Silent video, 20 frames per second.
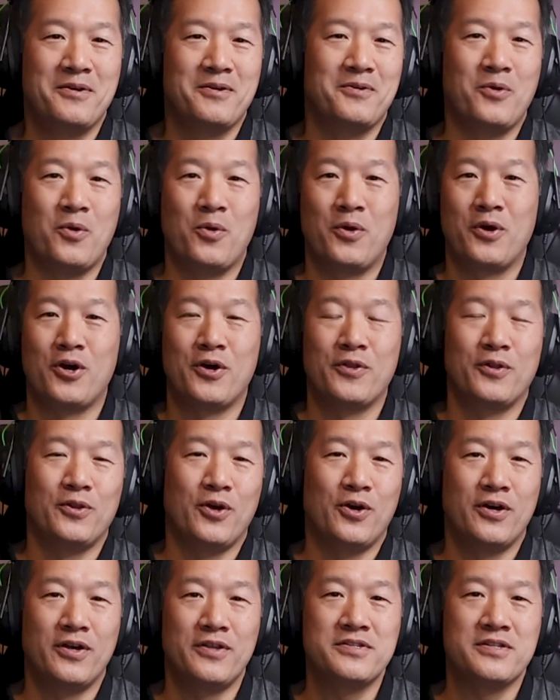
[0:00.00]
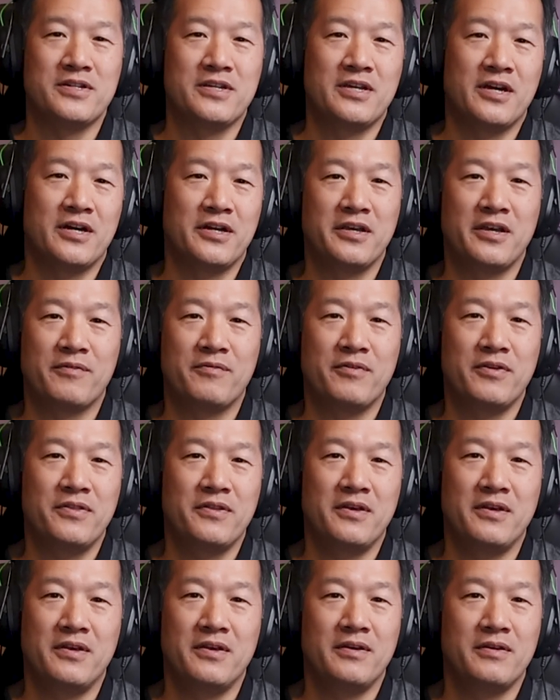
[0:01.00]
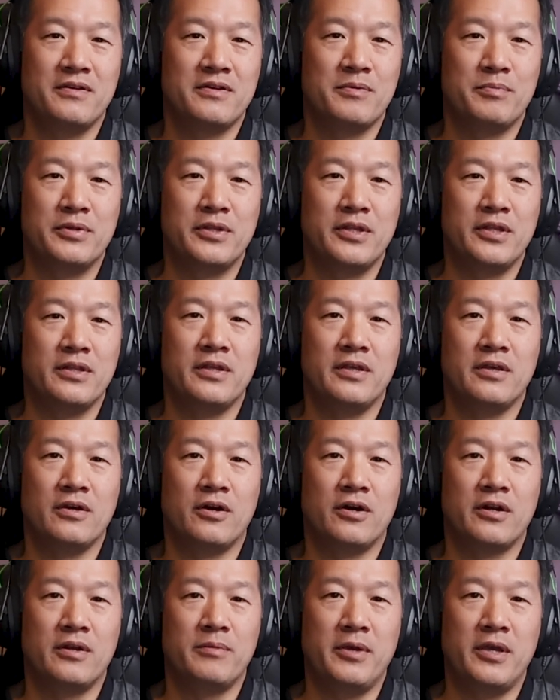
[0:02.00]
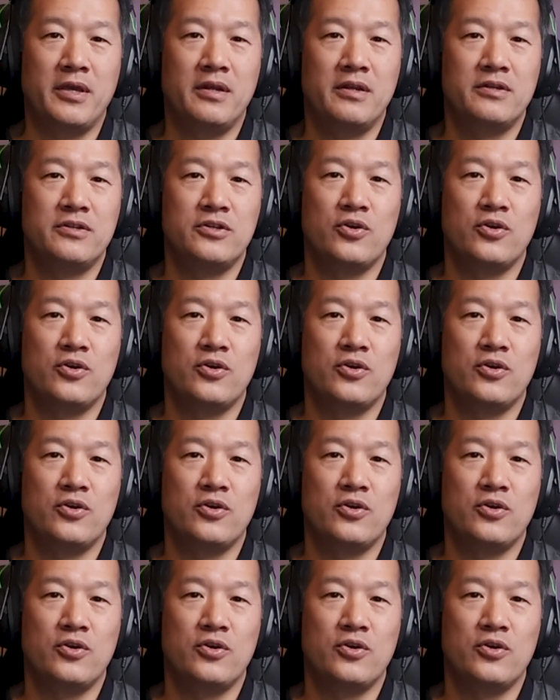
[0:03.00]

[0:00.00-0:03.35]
going on the lawns and cutting everything completely automated?